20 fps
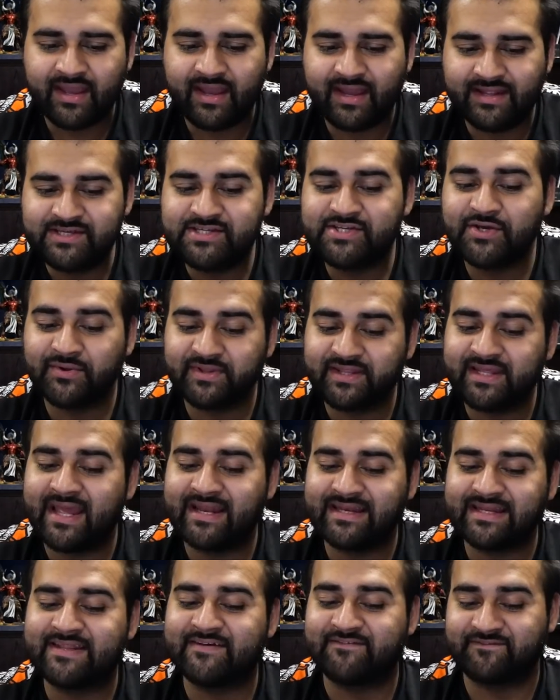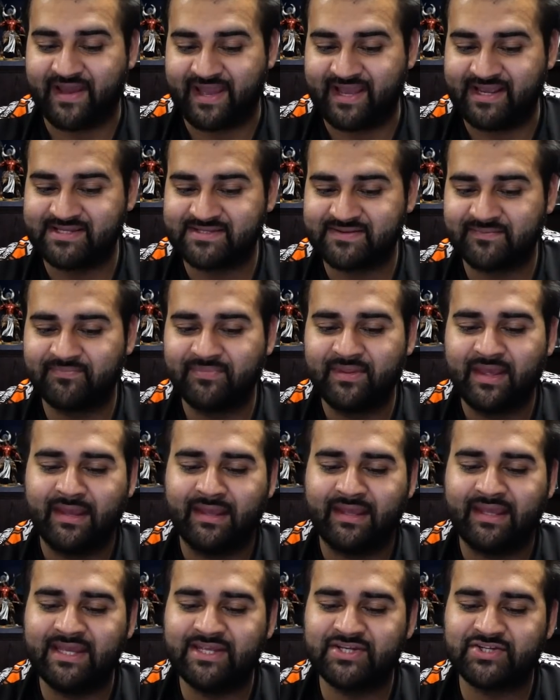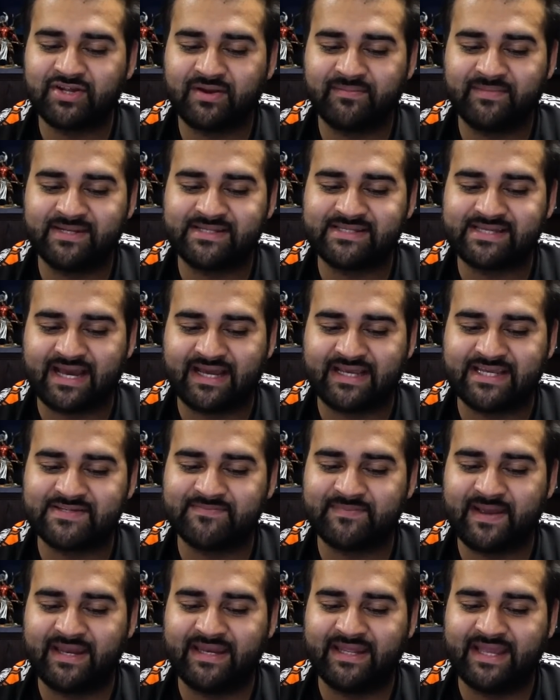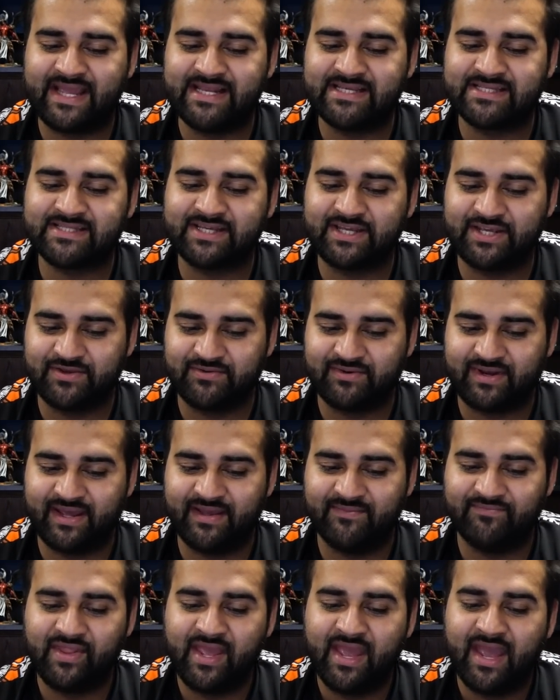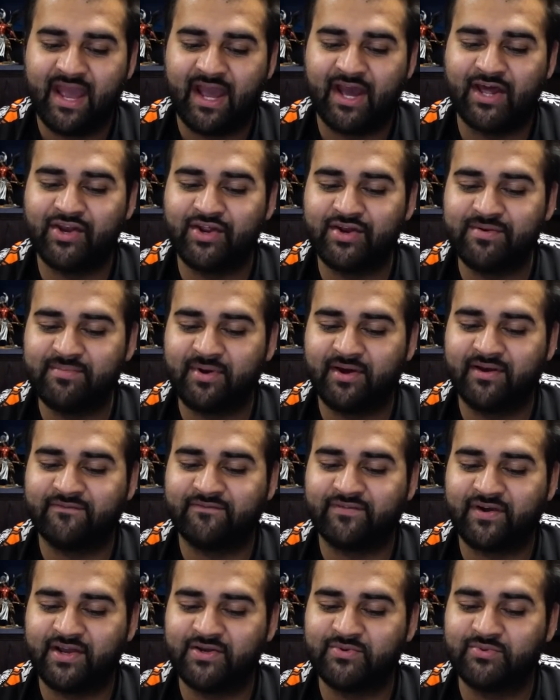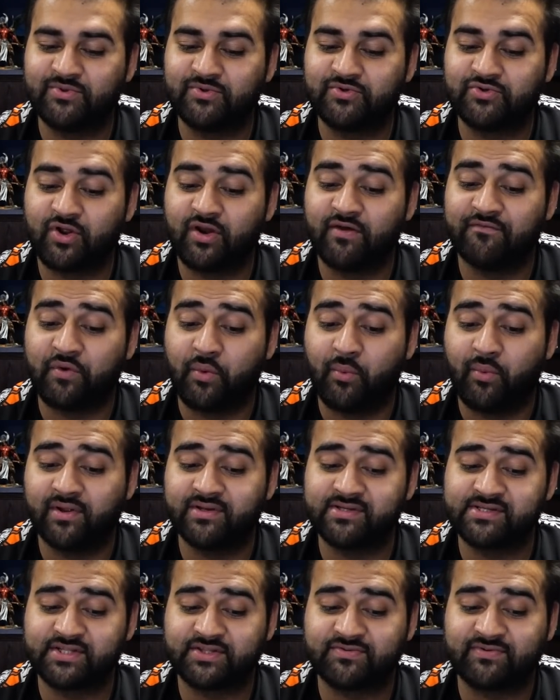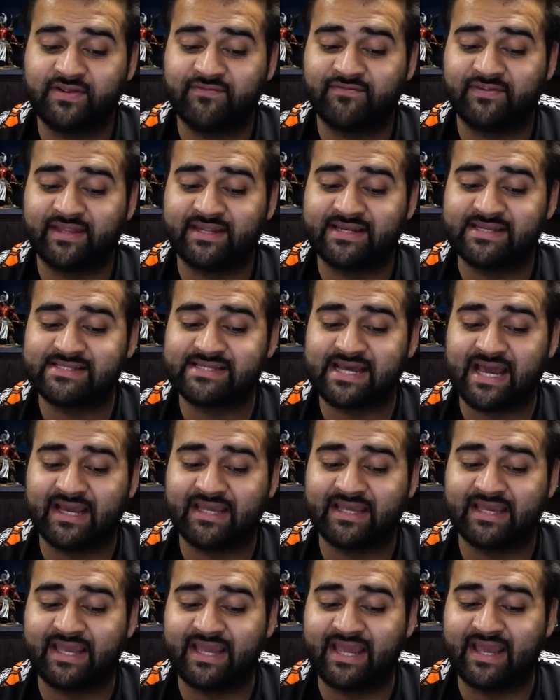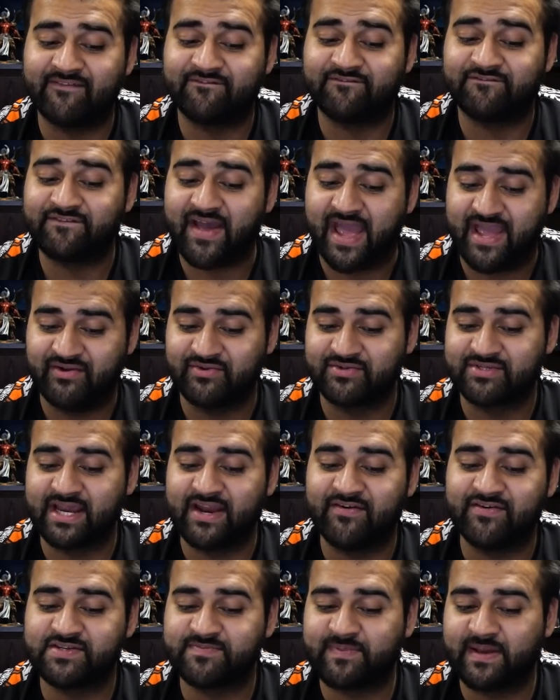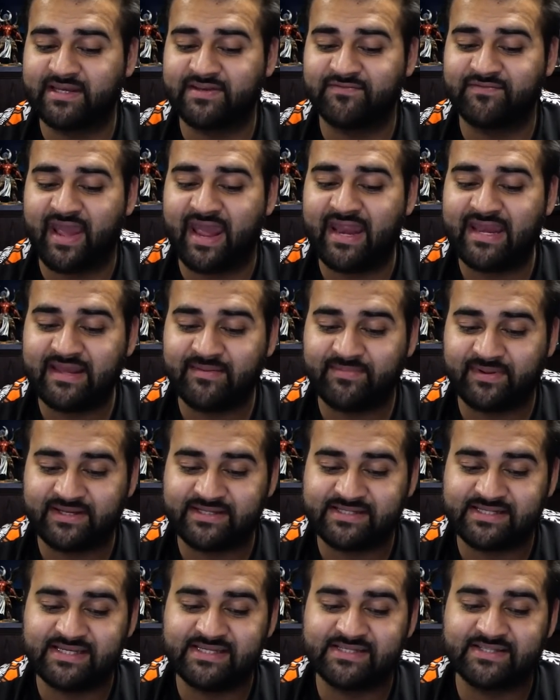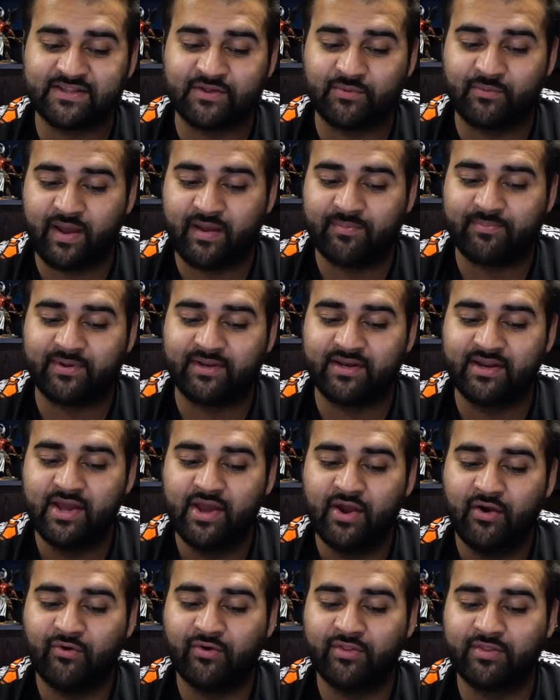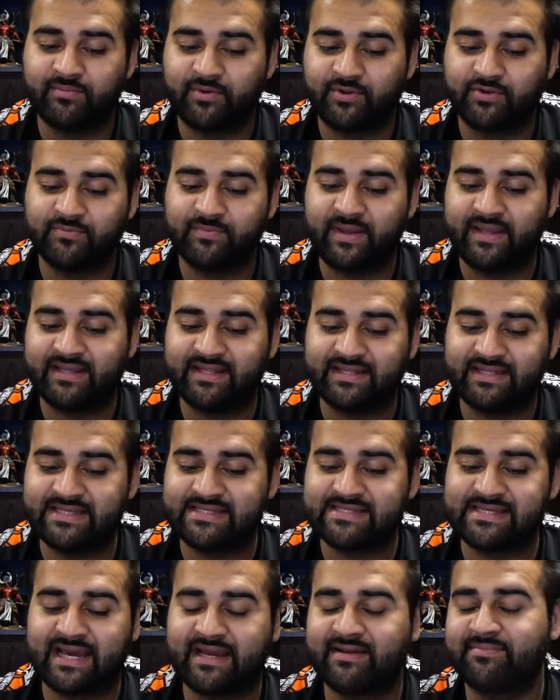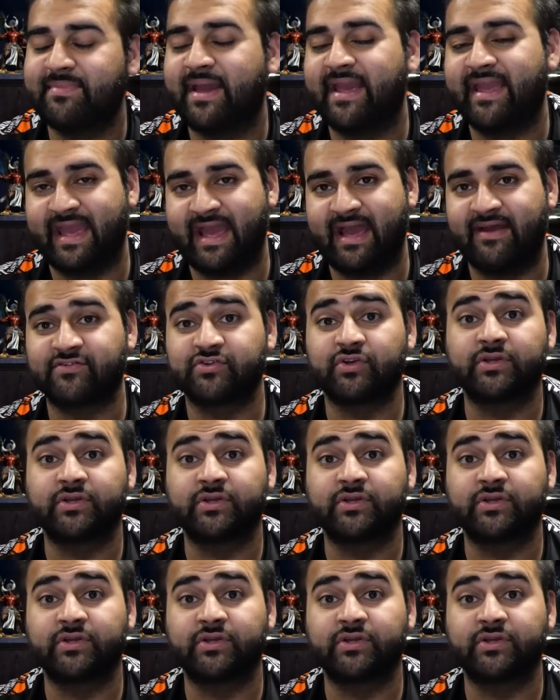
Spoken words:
Until the end of the phase, Each time an attack is made against the unit, an unmodified wound roll of a 1 to 3 for that attack fails, irrespective of any abilities that the weapon or the model making the attack may have.